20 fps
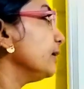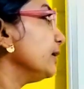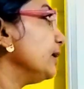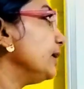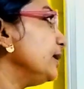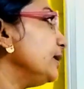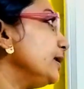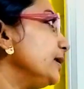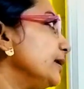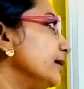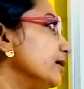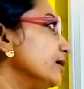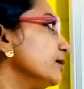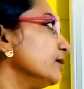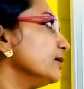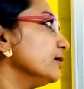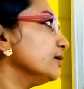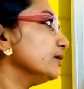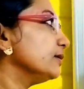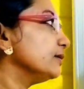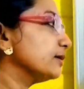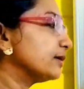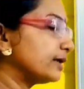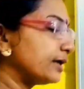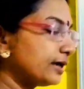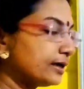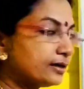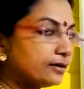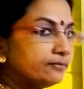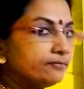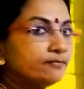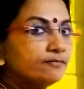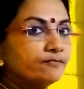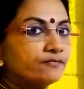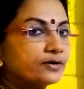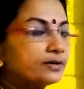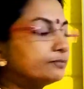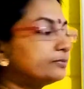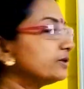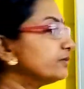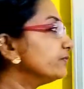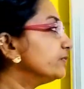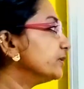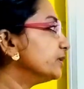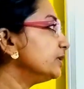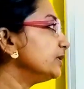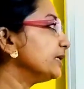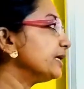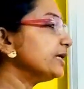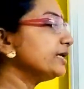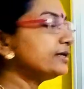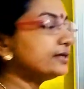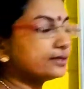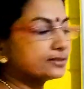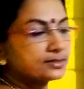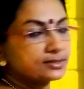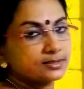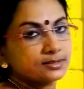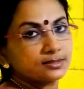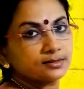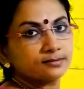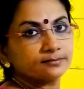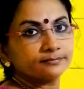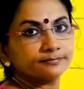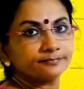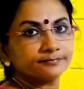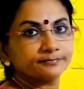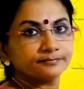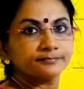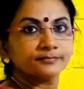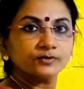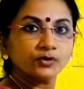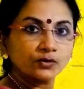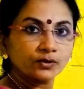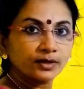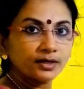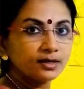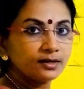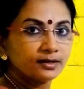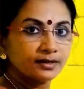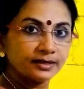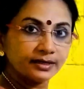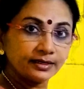India came from the word Indus. Okay.